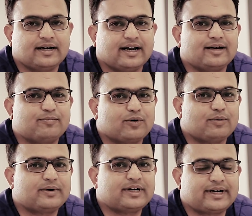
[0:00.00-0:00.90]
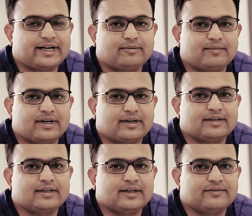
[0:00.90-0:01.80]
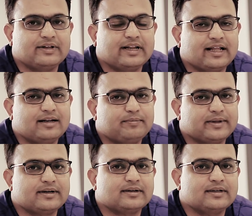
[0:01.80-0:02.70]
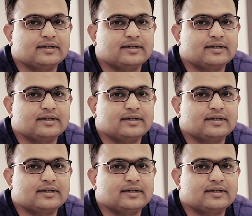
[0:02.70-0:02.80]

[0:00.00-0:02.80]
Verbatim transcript: and proper treatment will help in